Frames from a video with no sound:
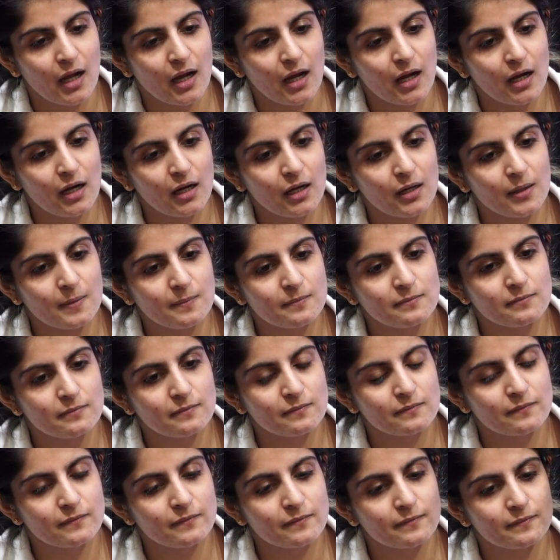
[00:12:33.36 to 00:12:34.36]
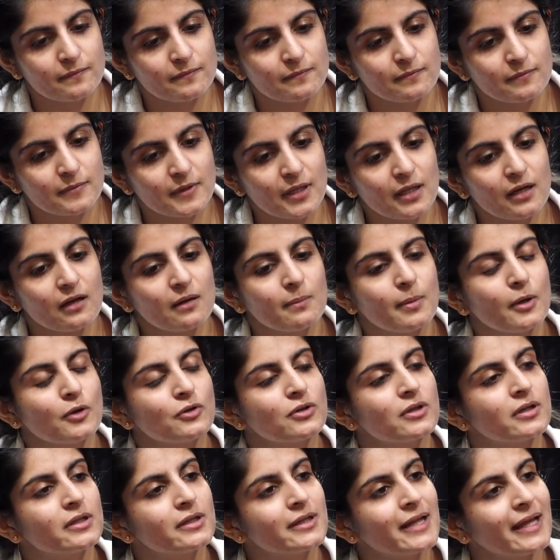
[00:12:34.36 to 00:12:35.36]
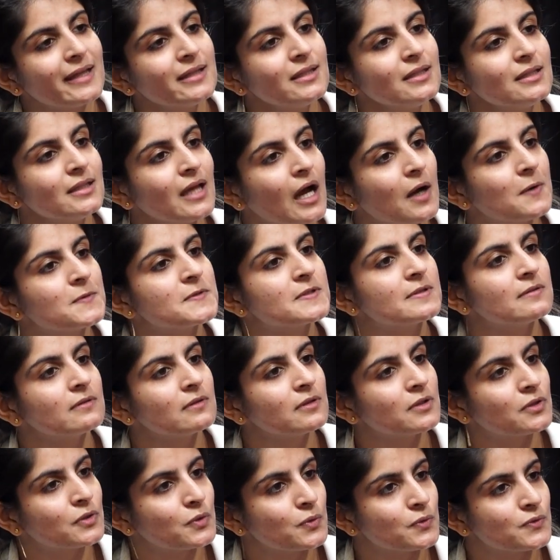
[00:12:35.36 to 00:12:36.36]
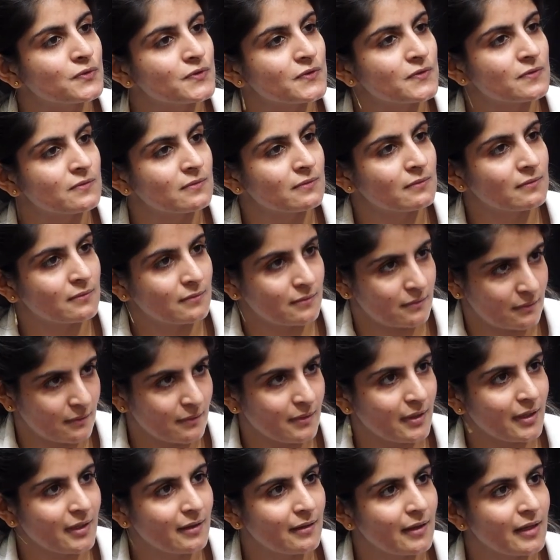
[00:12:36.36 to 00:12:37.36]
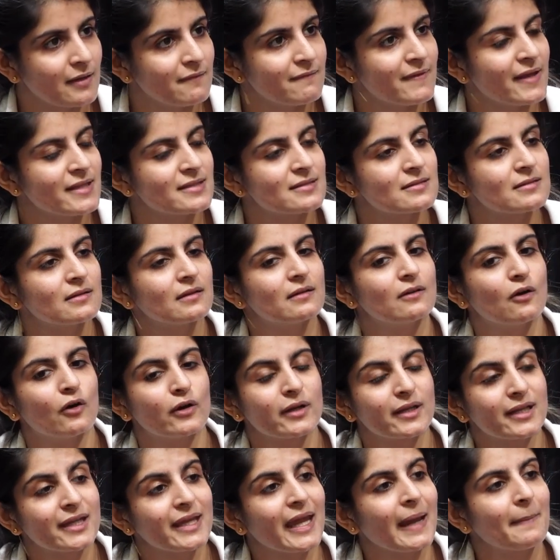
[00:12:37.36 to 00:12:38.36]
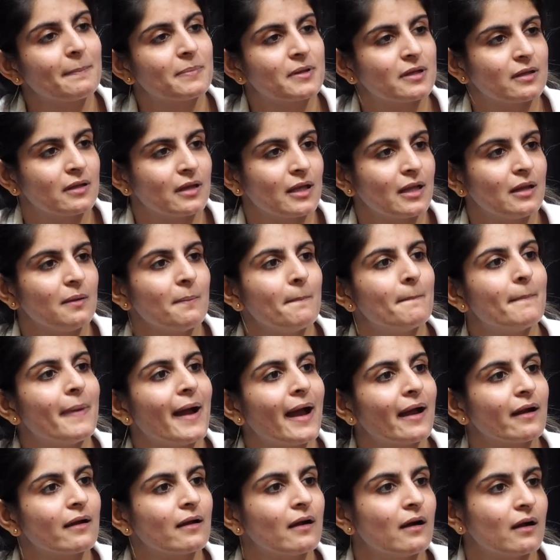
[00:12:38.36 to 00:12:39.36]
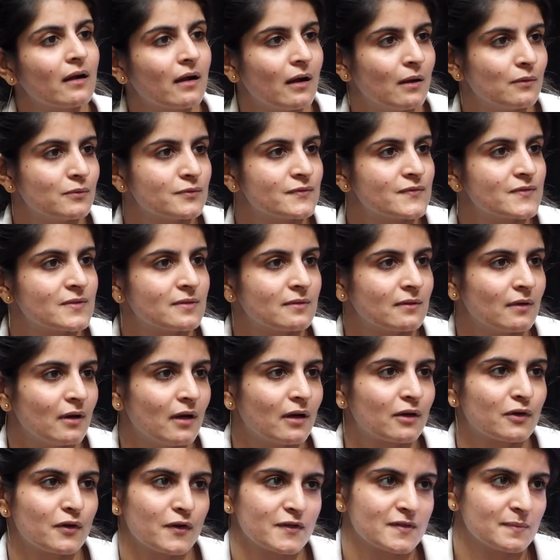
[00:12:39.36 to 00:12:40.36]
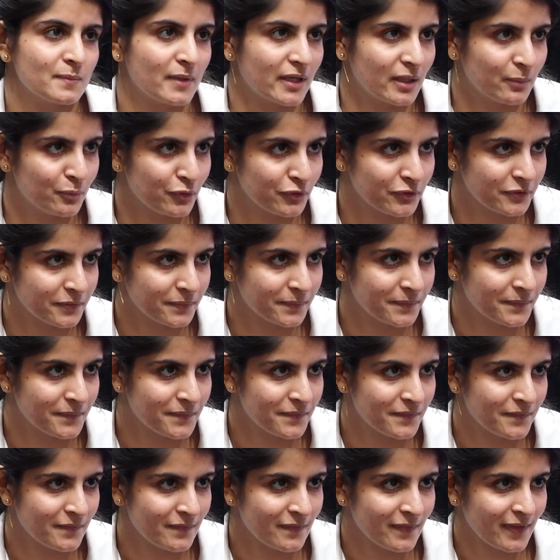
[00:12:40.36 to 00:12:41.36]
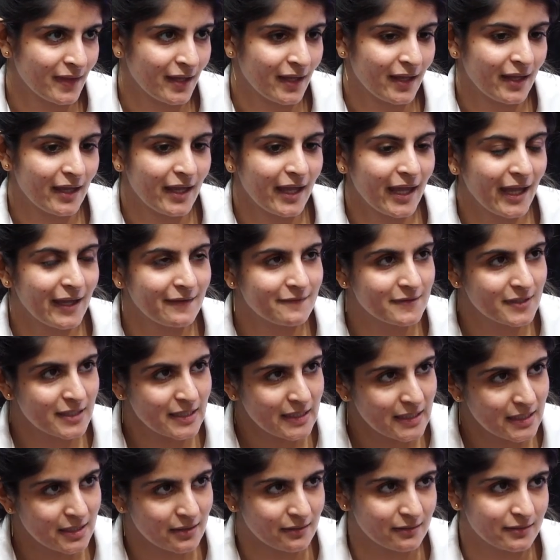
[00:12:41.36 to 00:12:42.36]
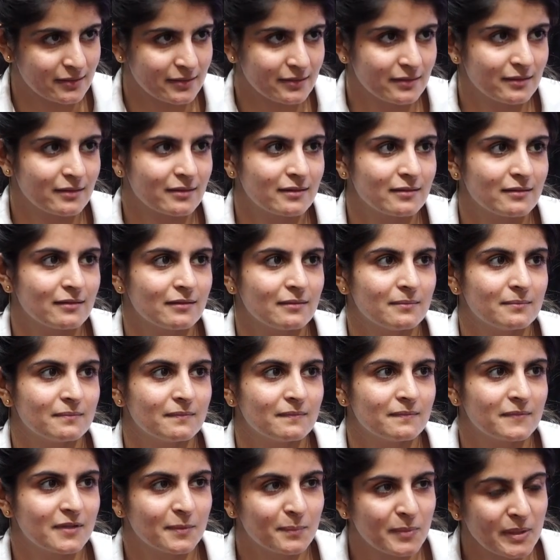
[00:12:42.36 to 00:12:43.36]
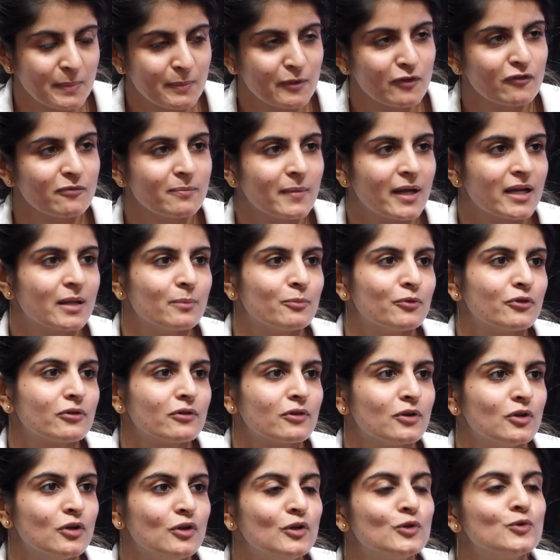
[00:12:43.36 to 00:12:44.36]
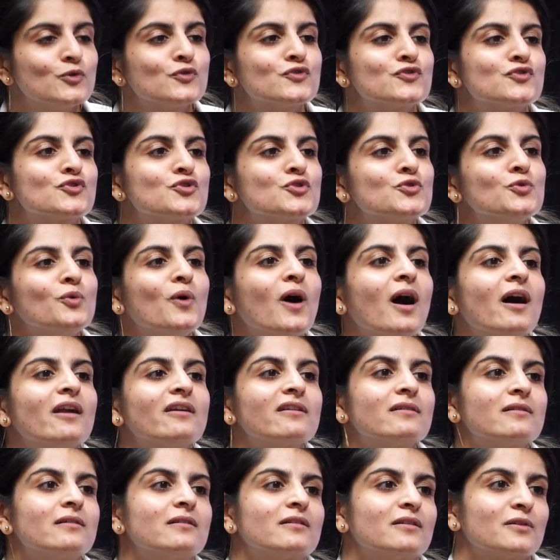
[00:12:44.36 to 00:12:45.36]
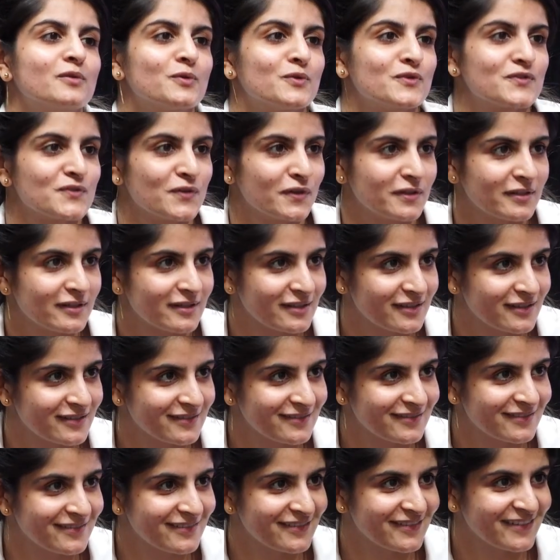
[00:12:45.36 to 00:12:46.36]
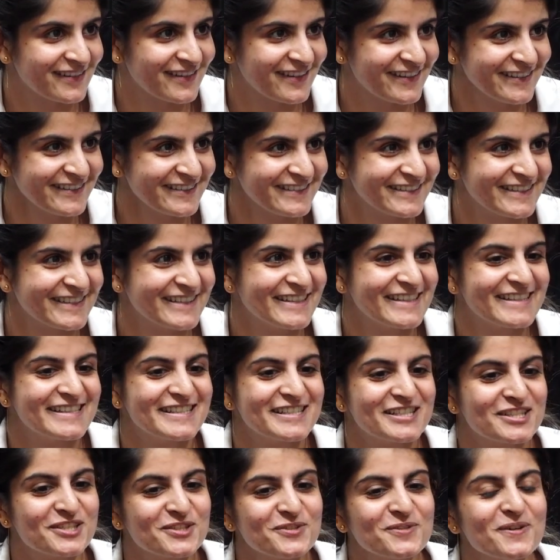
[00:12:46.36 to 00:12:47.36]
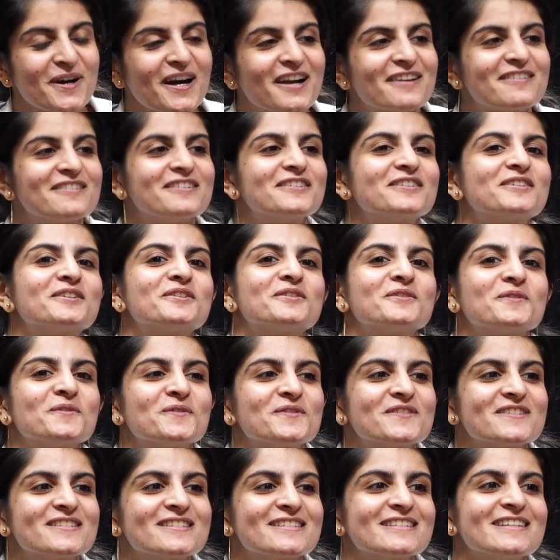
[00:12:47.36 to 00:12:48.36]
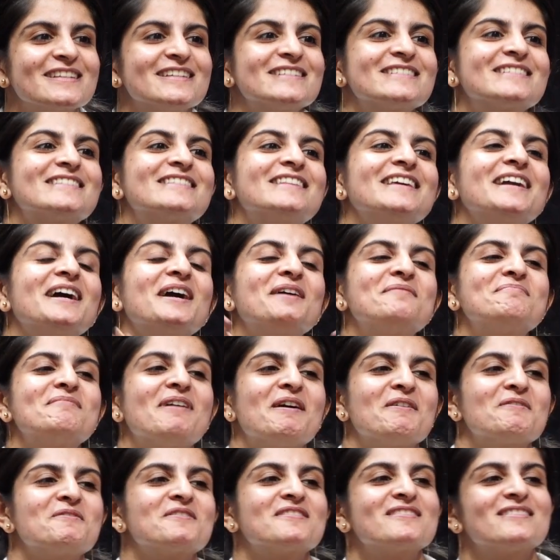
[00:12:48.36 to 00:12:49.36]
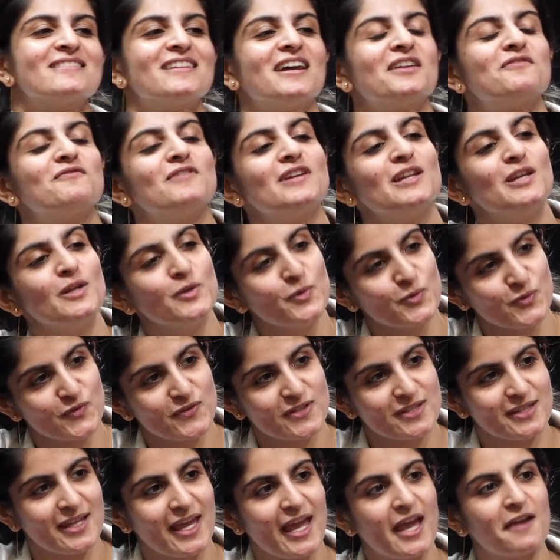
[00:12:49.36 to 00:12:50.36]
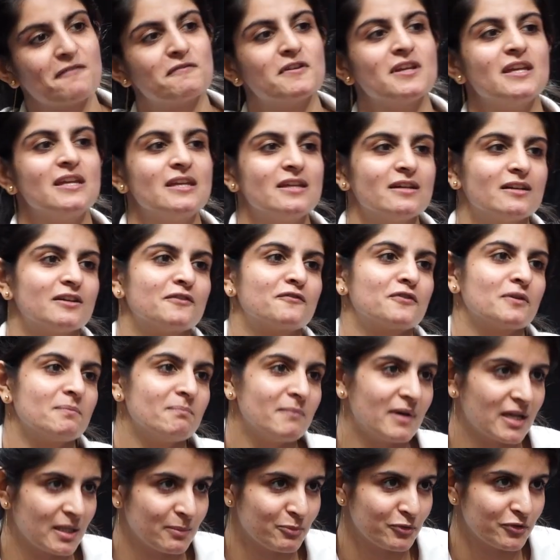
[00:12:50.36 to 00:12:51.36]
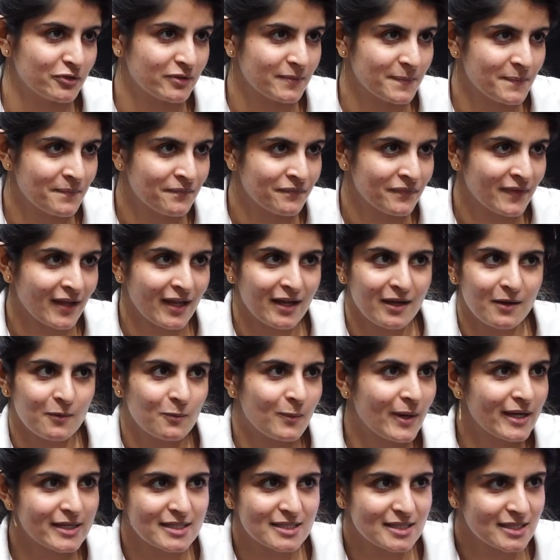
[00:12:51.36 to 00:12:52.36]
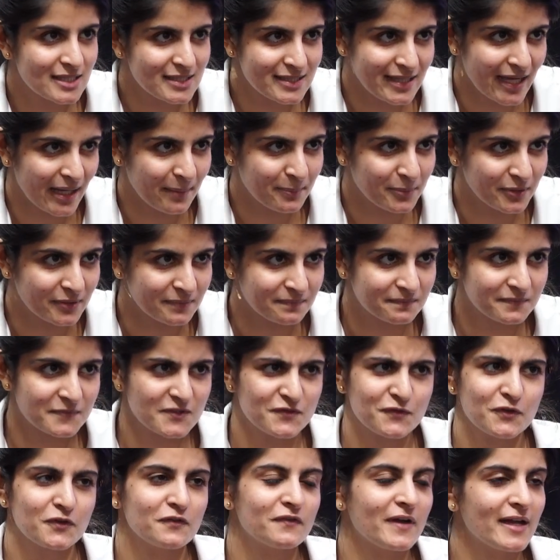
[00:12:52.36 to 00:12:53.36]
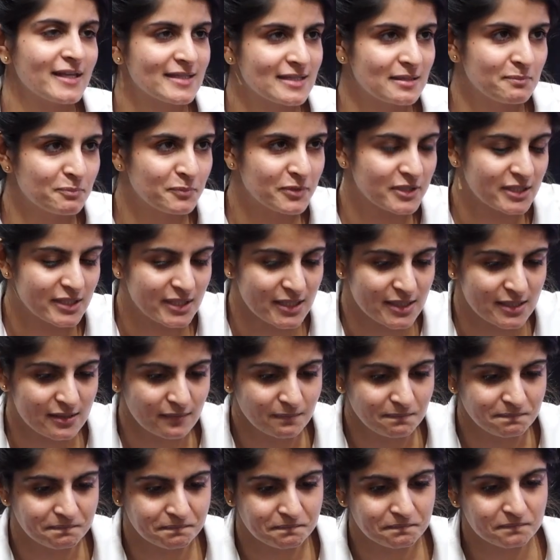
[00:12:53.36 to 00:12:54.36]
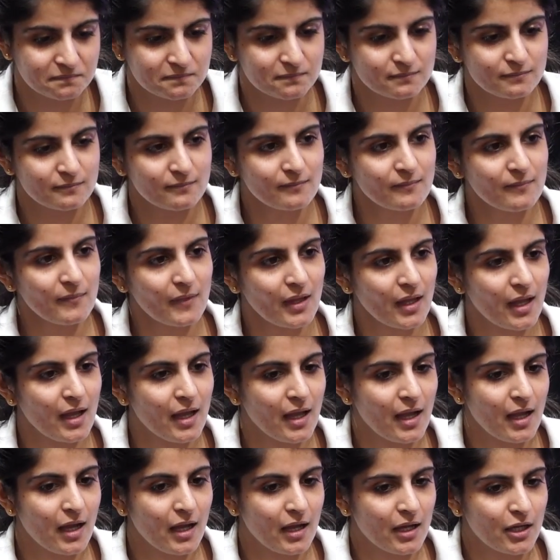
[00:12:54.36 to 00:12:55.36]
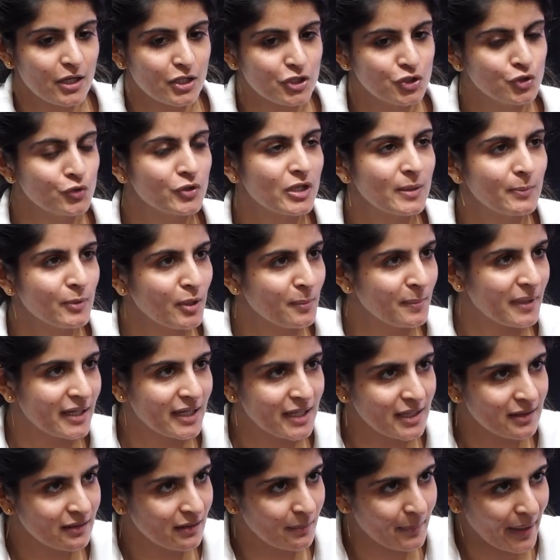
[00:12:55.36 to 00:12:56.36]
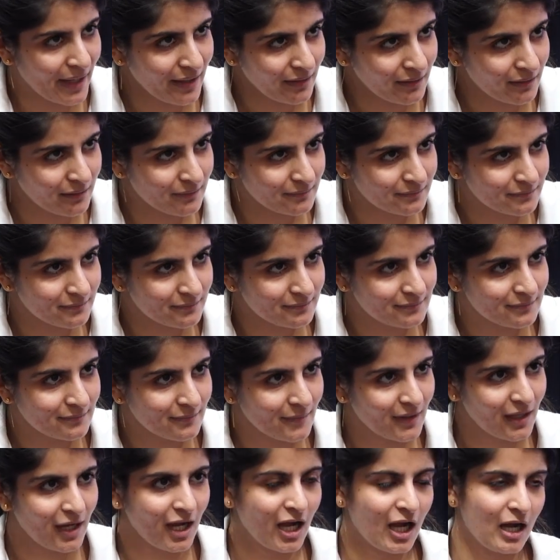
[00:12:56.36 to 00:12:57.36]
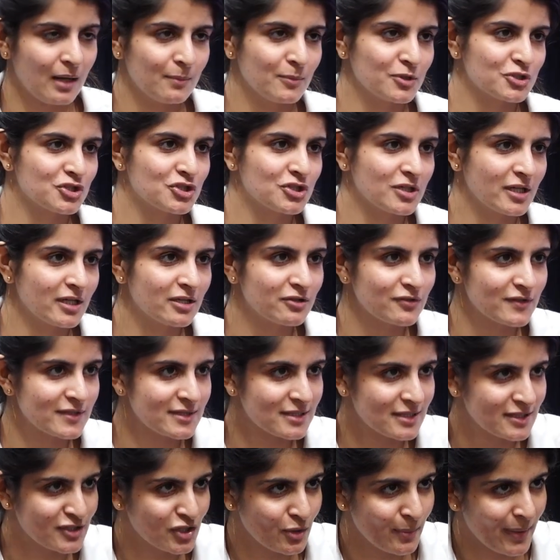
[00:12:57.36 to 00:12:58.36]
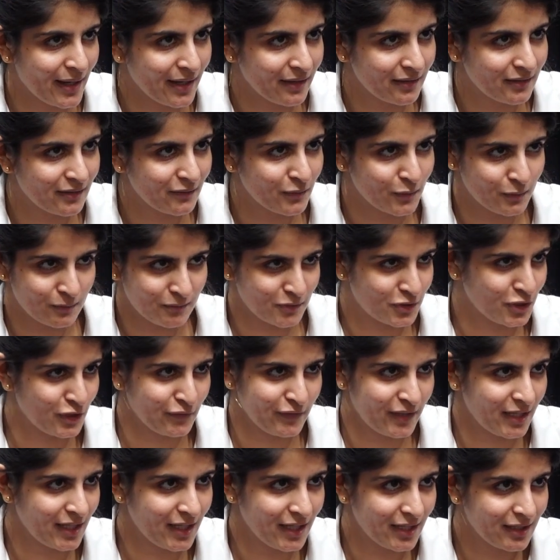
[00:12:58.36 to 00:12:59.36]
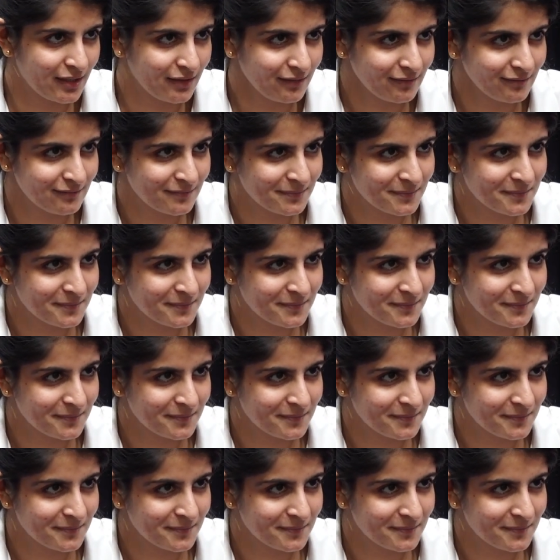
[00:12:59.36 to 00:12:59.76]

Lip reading: There are about 10,000 crores invested or kept in bank accounts across Manipur. Every year, the people of Manipur lose 200 crores on it. Yeah, 200 crores is the amount that we lose every year from Manipur. Why does this happen? It's for a very simple reason. You keep your money in the bank. How much interest does your bank give you? Do you have any idea?